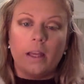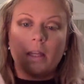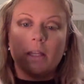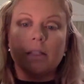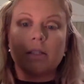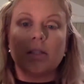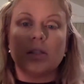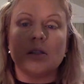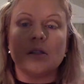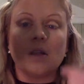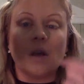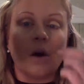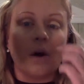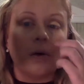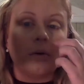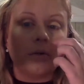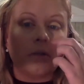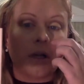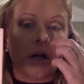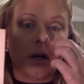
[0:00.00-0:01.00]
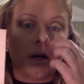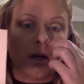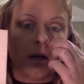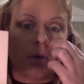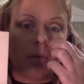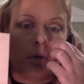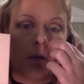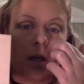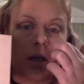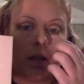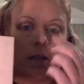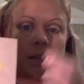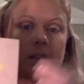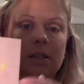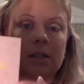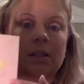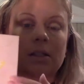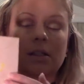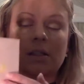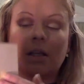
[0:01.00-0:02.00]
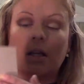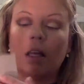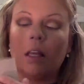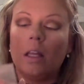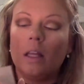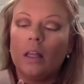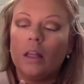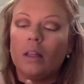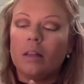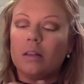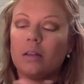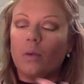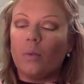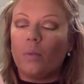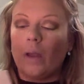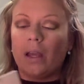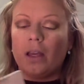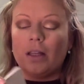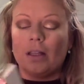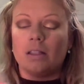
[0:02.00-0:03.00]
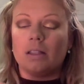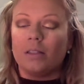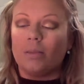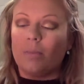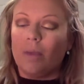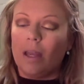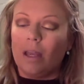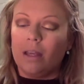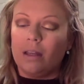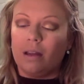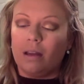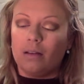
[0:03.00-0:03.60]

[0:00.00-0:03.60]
and it's so dirty because it's the way it's made.